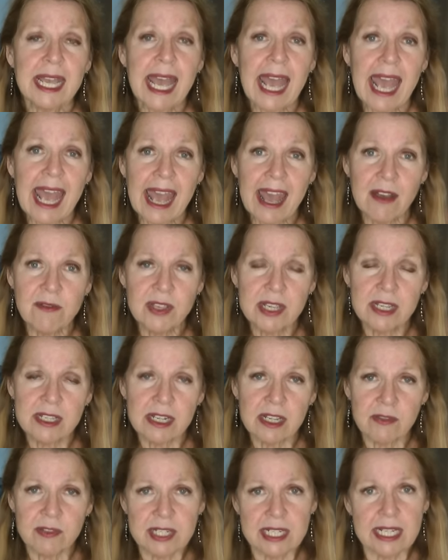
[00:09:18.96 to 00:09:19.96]
having
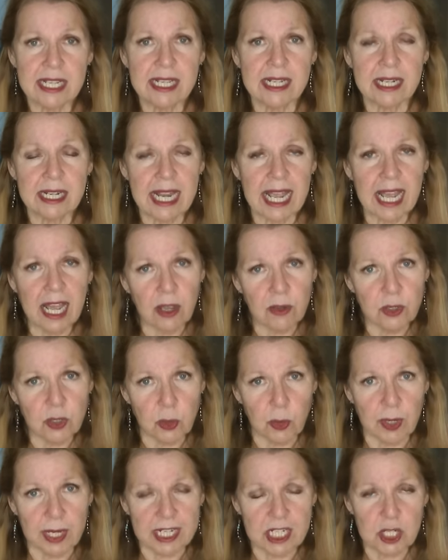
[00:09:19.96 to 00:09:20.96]
enough to eat and how you're
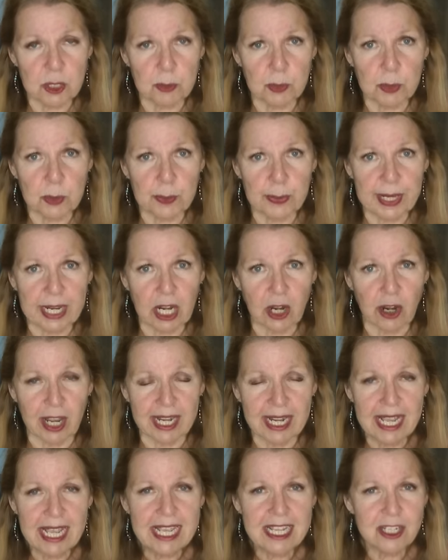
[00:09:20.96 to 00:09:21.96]
going to prepare it.
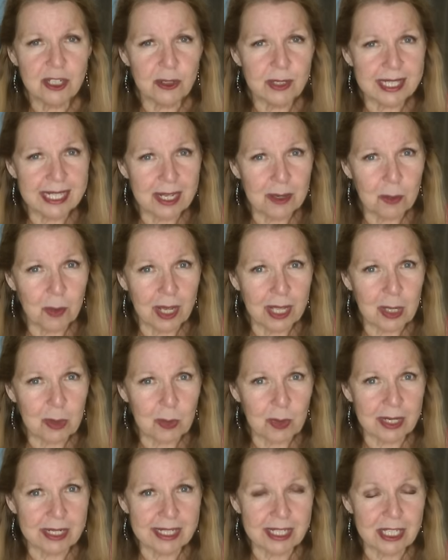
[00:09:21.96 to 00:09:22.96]
Do you see why you
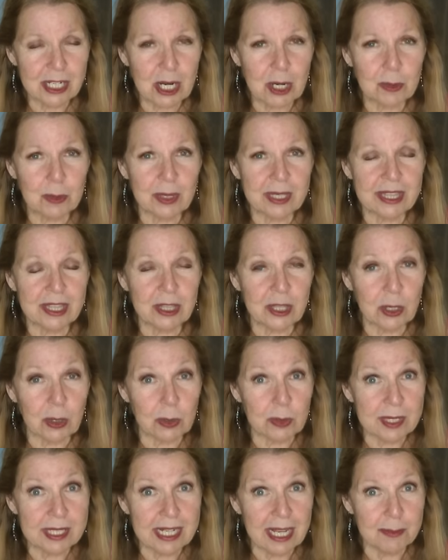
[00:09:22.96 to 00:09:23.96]
want to start with
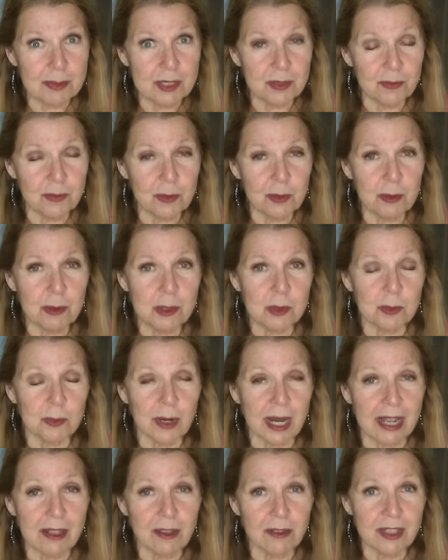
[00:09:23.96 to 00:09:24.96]
those types of foods
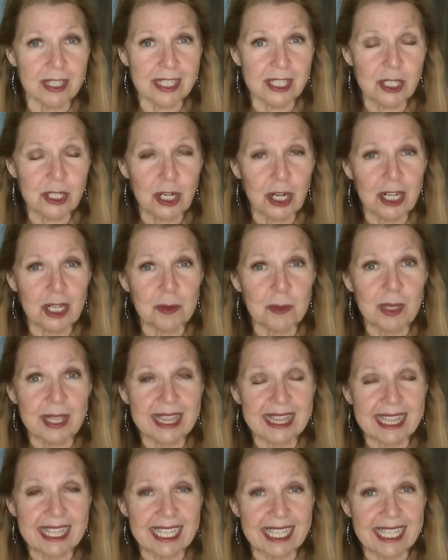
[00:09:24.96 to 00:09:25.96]
rather than starting with
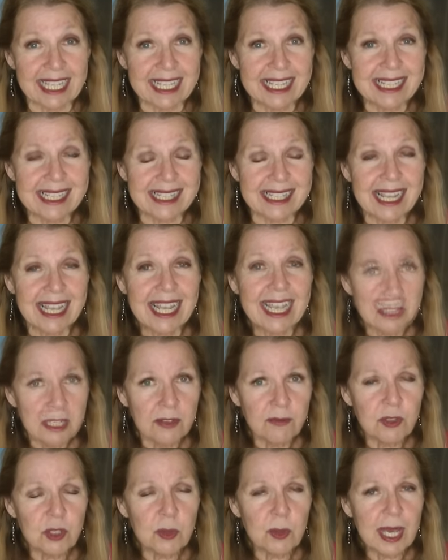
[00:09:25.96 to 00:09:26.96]
these?
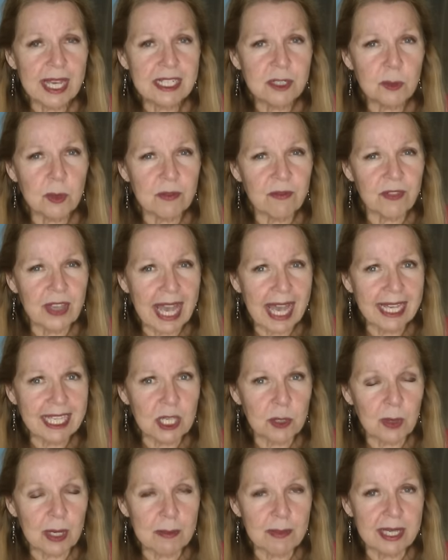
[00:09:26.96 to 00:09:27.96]
If you had to
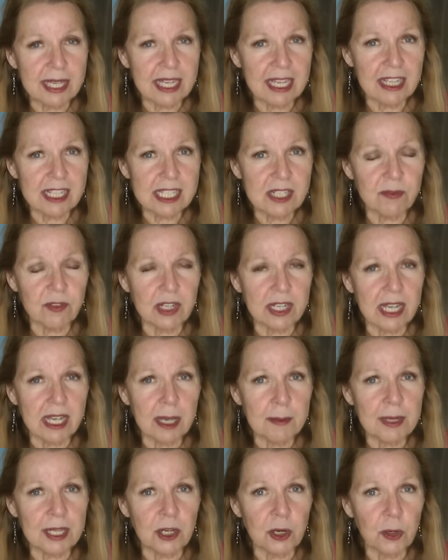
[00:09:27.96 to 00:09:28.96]
evacuate because of a
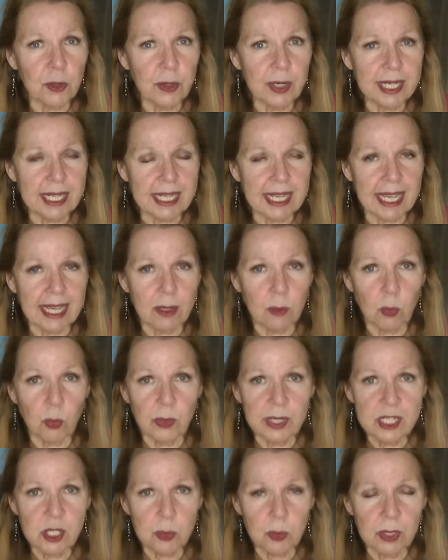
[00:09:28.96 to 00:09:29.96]
coming hurricane,
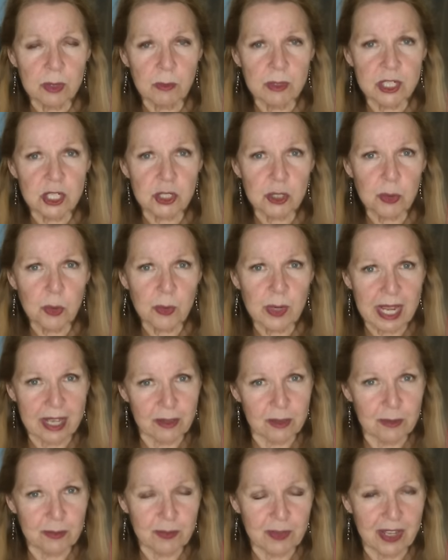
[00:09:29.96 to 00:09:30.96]
which one would you
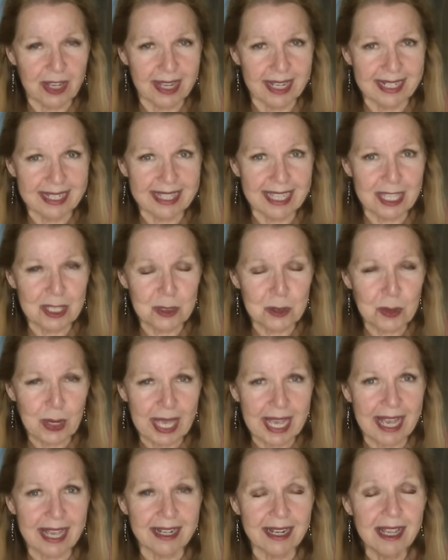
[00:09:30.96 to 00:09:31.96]
rather find that you
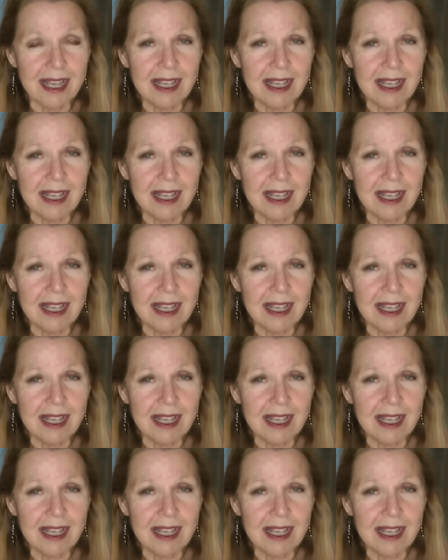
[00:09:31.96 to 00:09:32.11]
had